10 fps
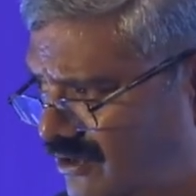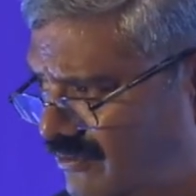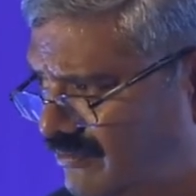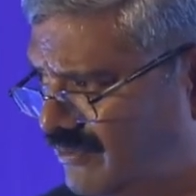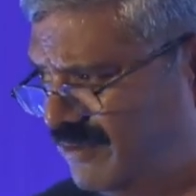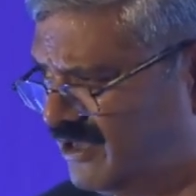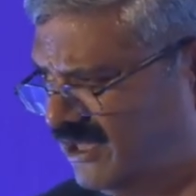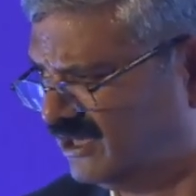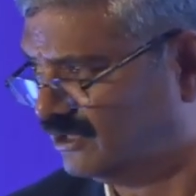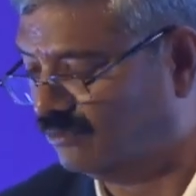Maybe a
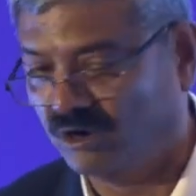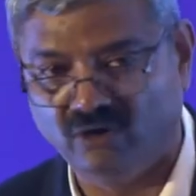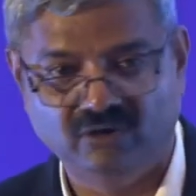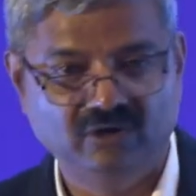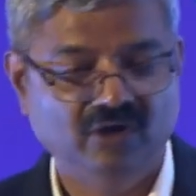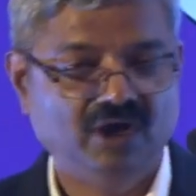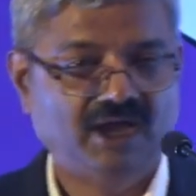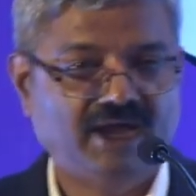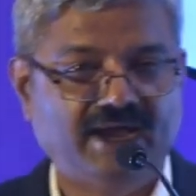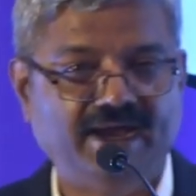little more.
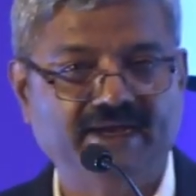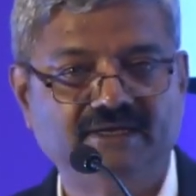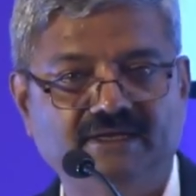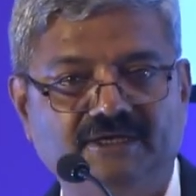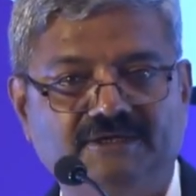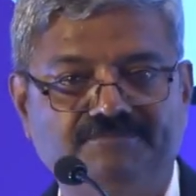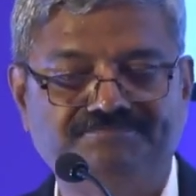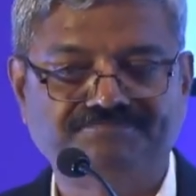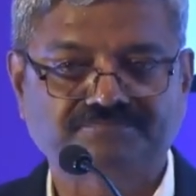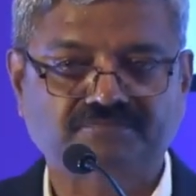And
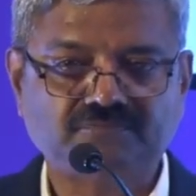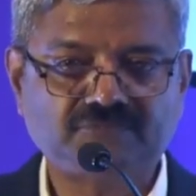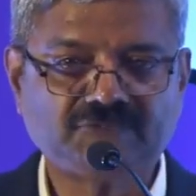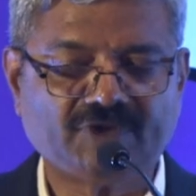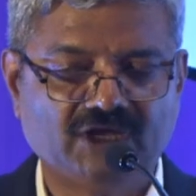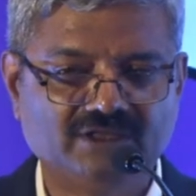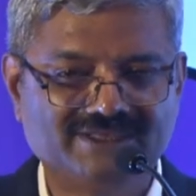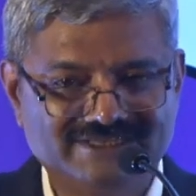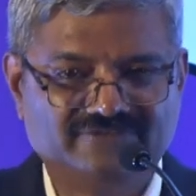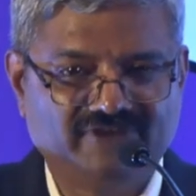
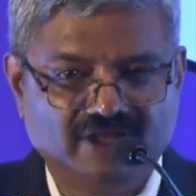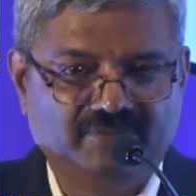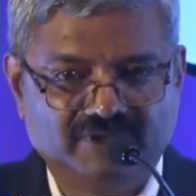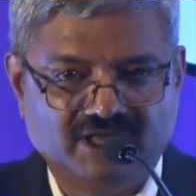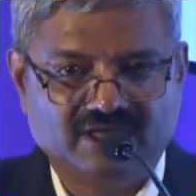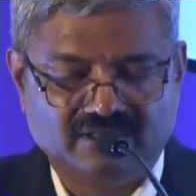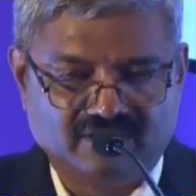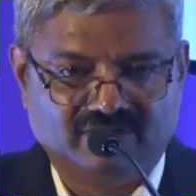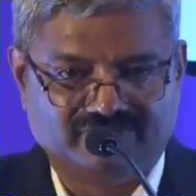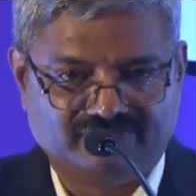this phenomena
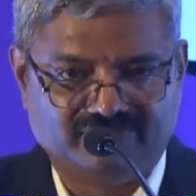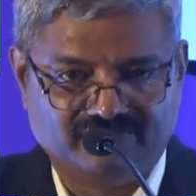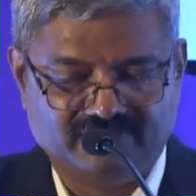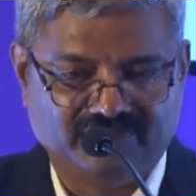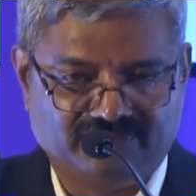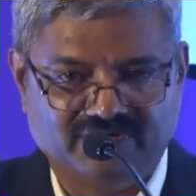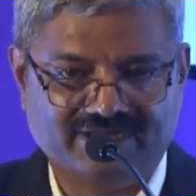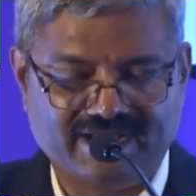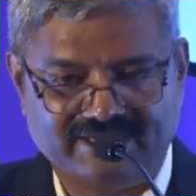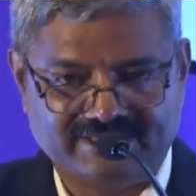of the third
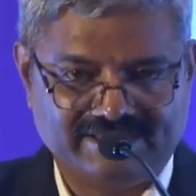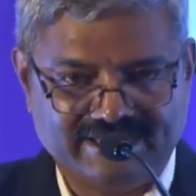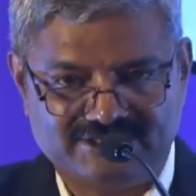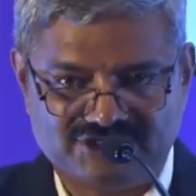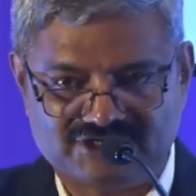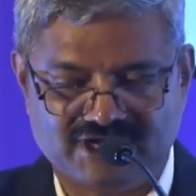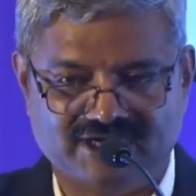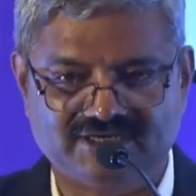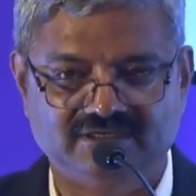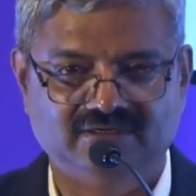category has just
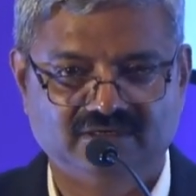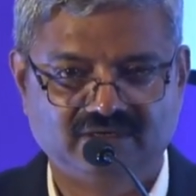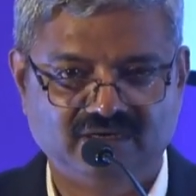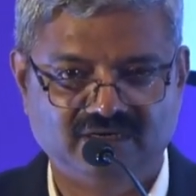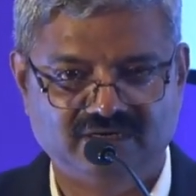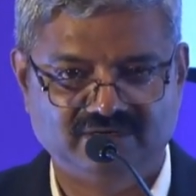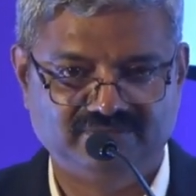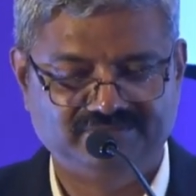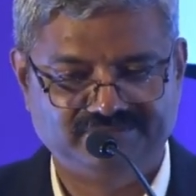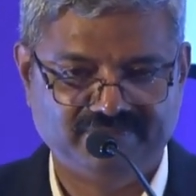started
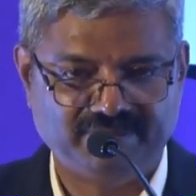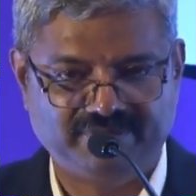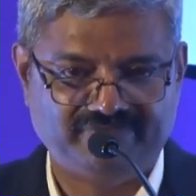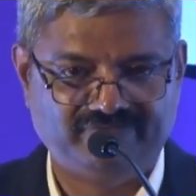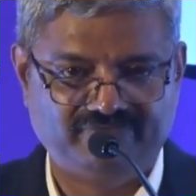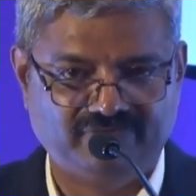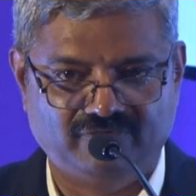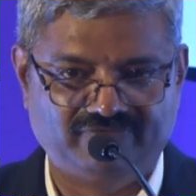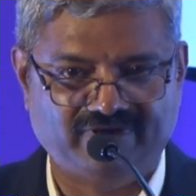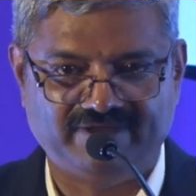maybe
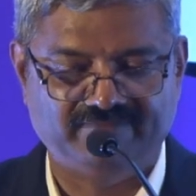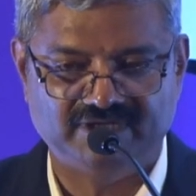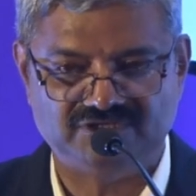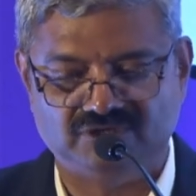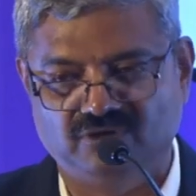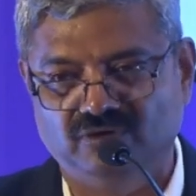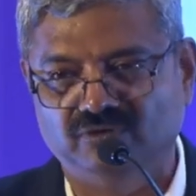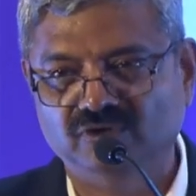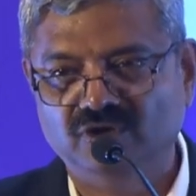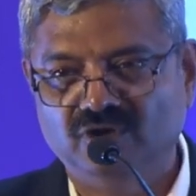4-5 months ago.
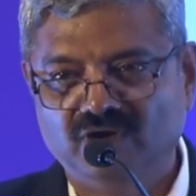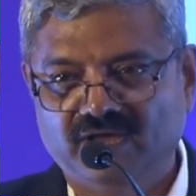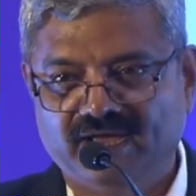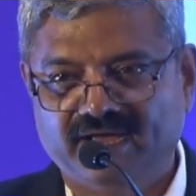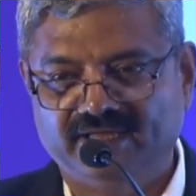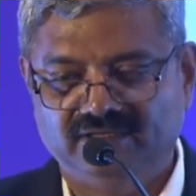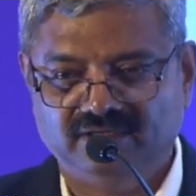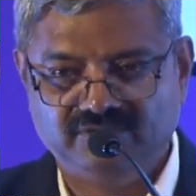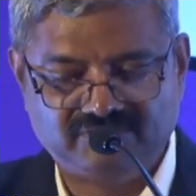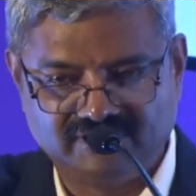
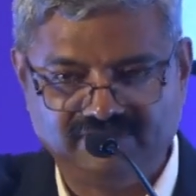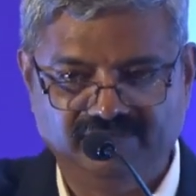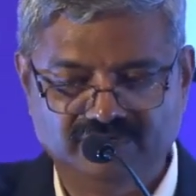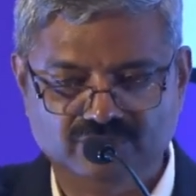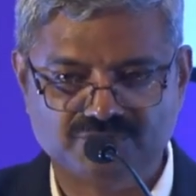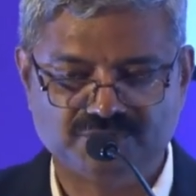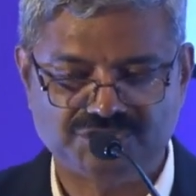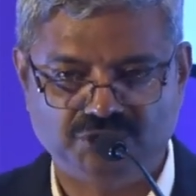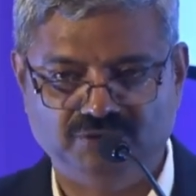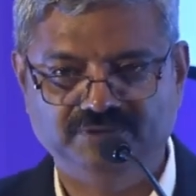And 3 videos were
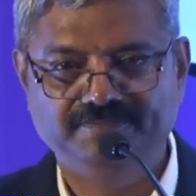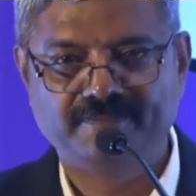shown.